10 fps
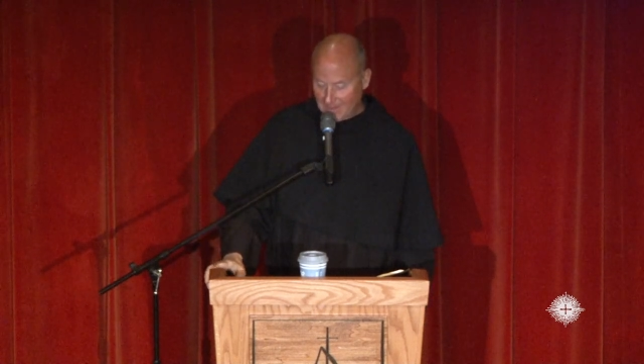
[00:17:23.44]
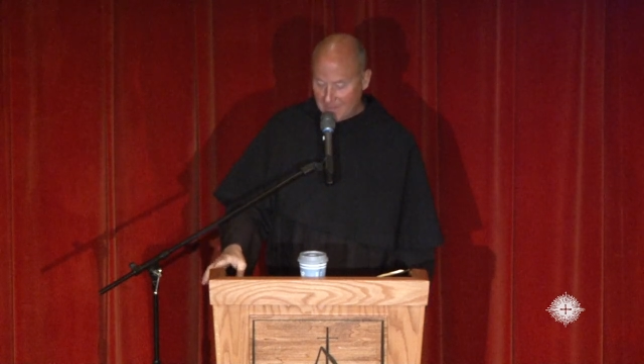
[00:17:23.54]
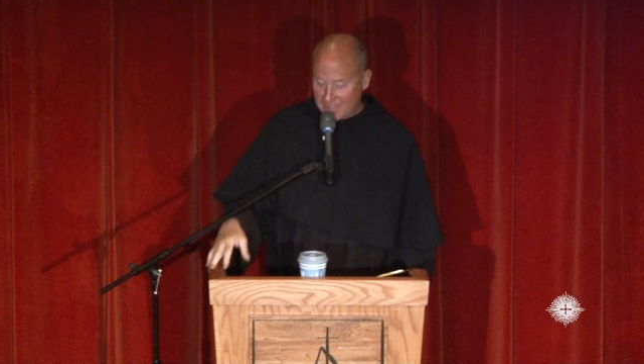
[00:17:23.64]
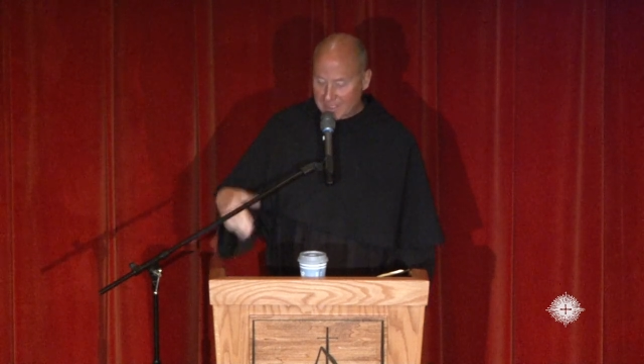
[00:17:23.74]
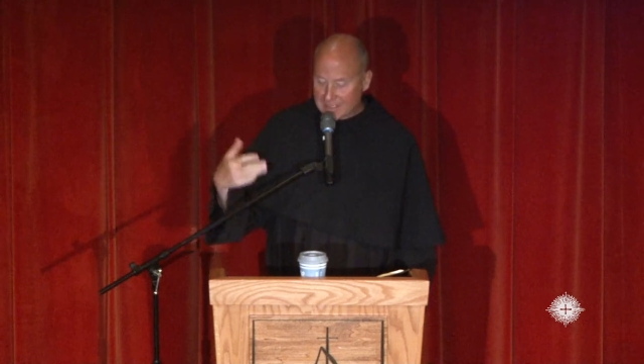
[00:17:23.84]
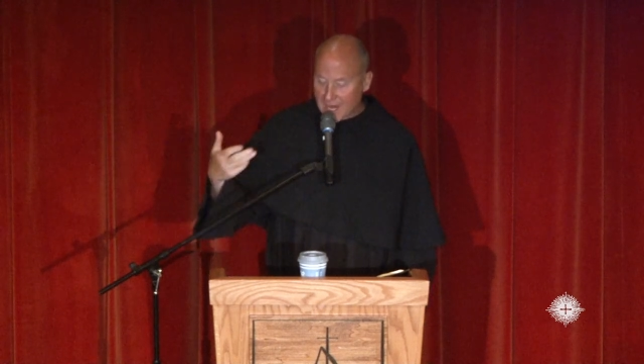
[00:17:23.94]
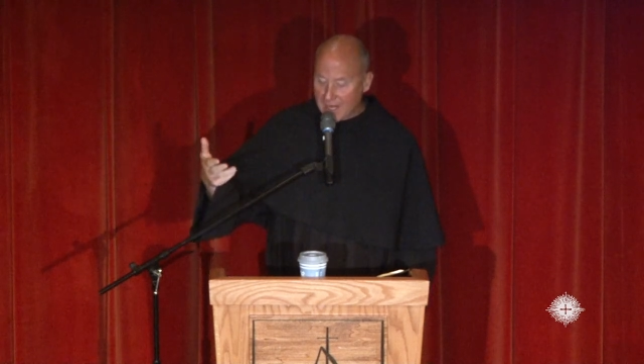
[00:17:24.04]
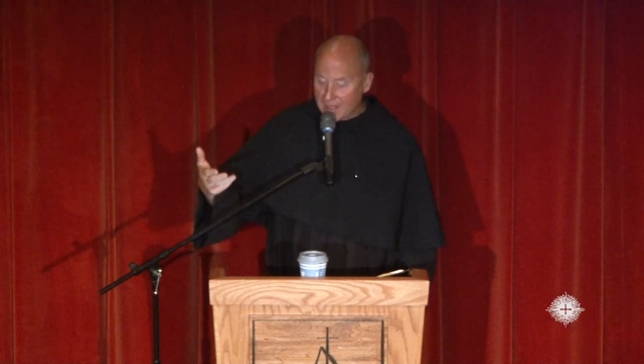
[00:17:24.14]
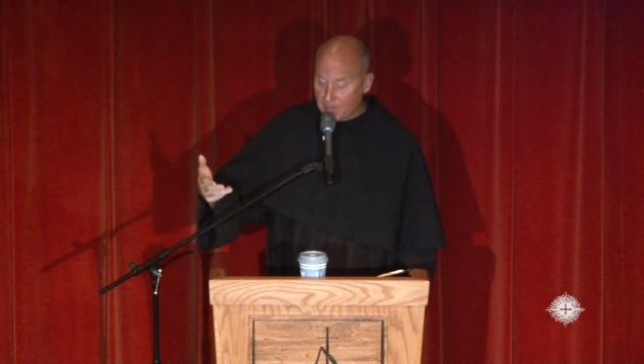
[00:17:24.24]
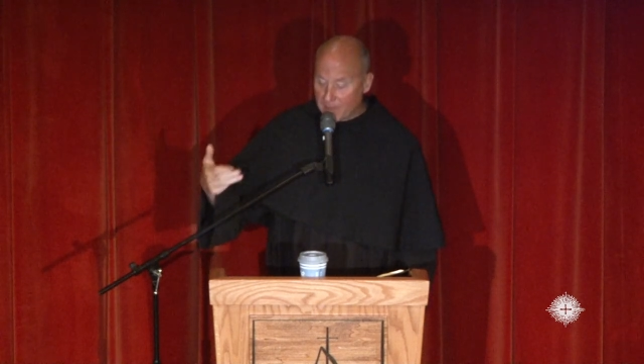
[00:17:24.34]
But this guy
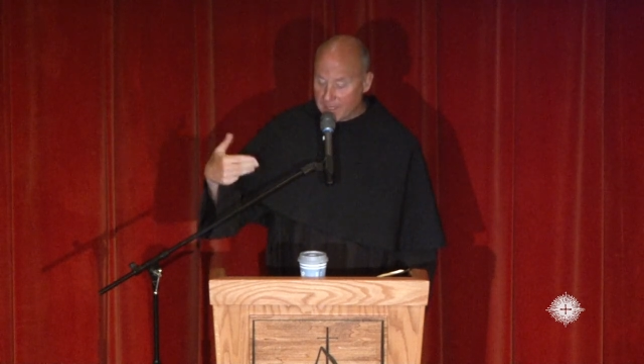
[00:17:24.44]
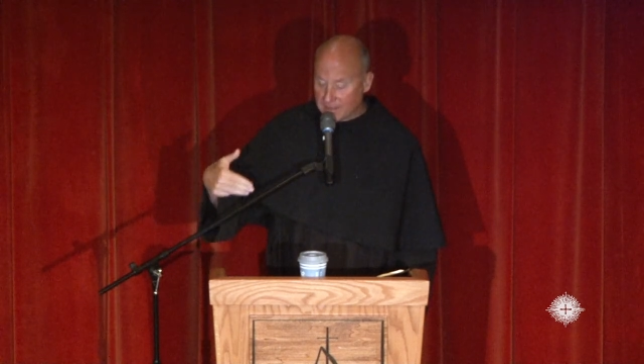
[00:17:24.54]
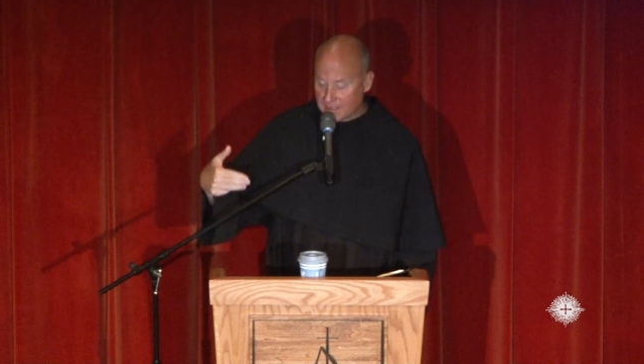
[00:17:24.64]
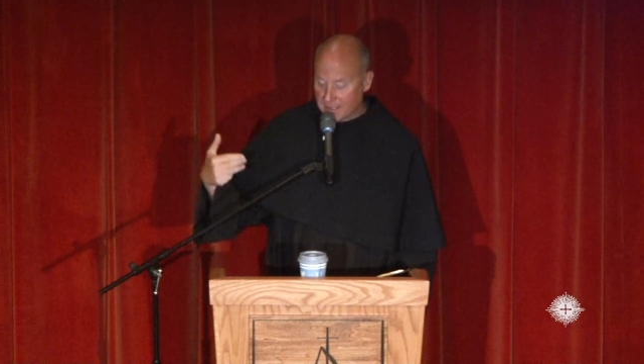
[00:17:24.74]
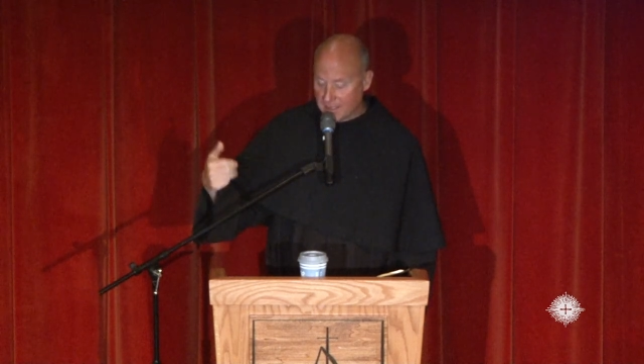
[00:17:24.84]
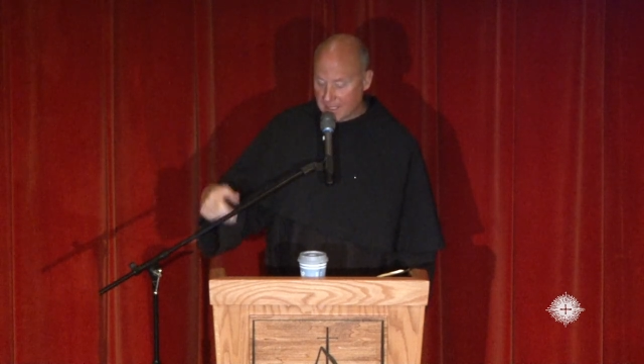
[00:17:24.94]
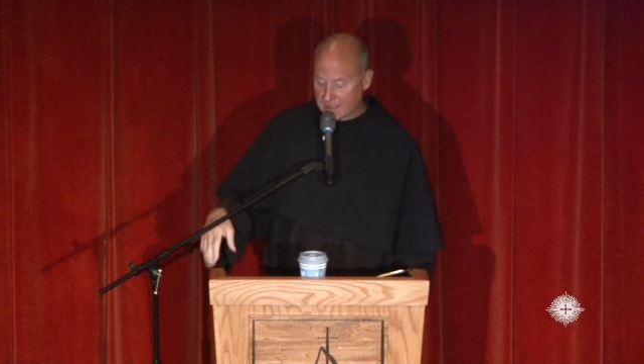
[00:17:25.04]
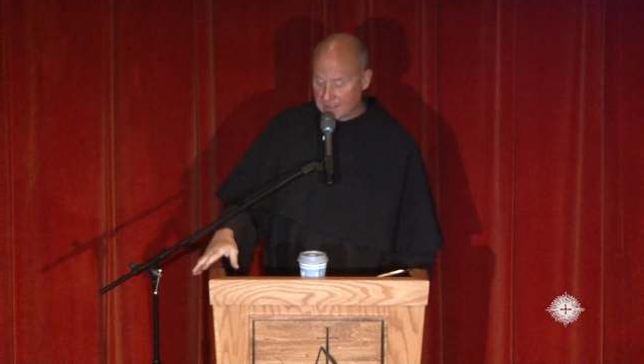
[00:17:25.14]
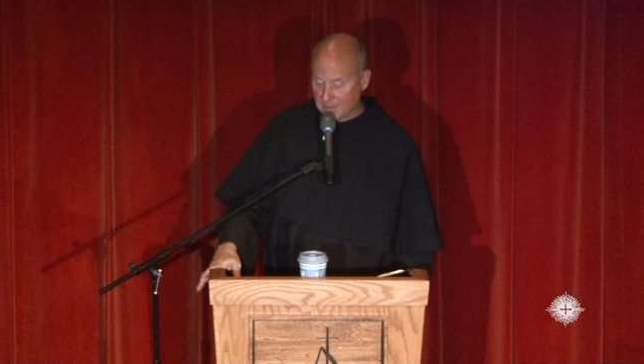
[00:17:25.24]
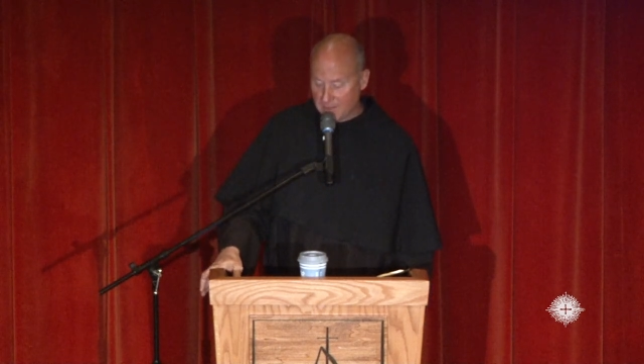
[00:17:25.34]
on the plane sitting
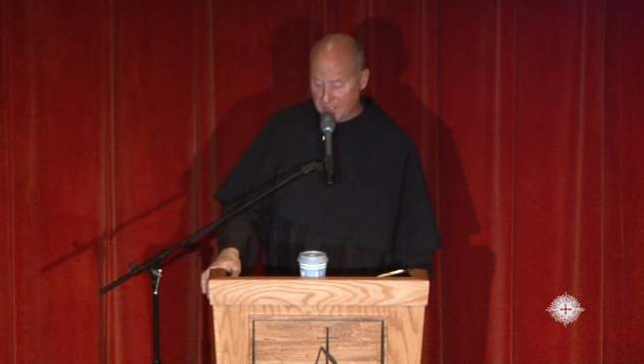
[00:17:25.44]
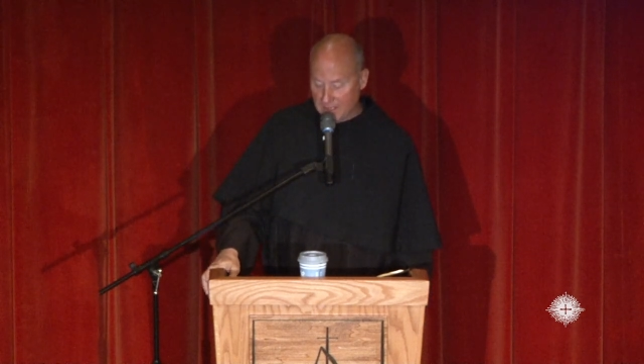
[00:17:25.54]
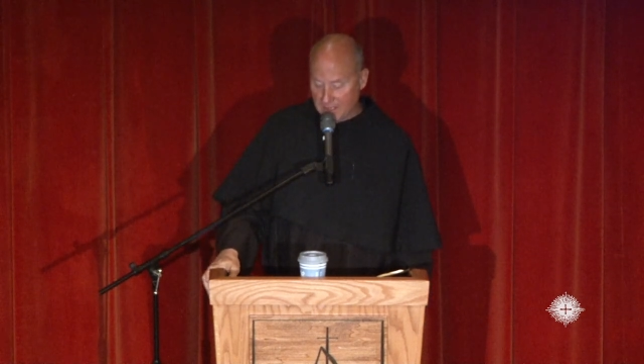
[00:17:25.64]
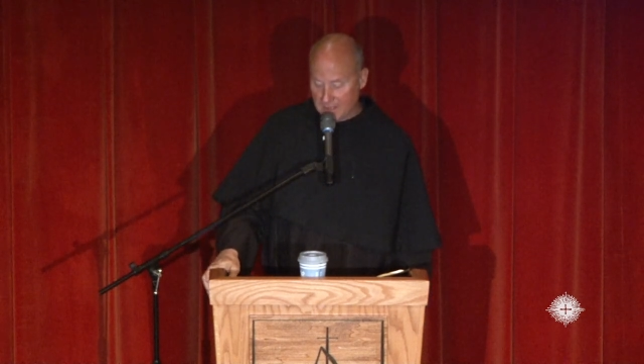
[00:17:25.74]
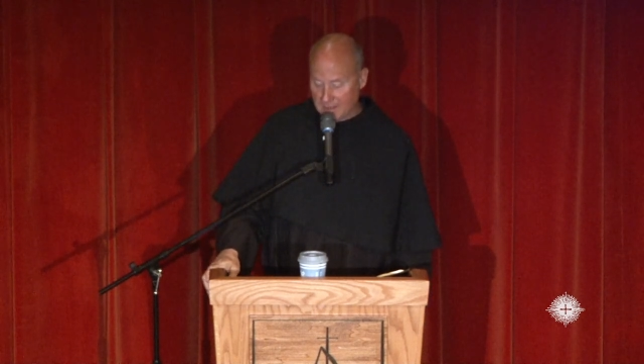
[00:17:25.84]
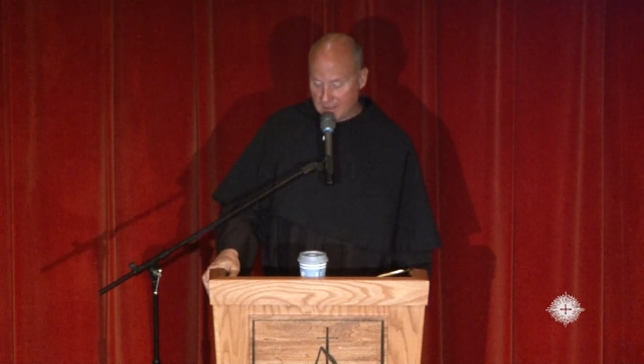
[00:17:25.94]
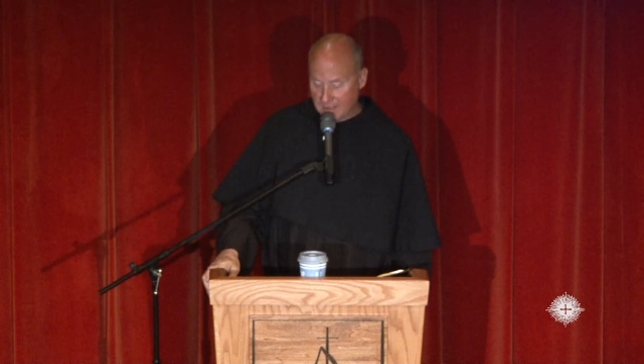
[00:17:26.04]
next to me, uh,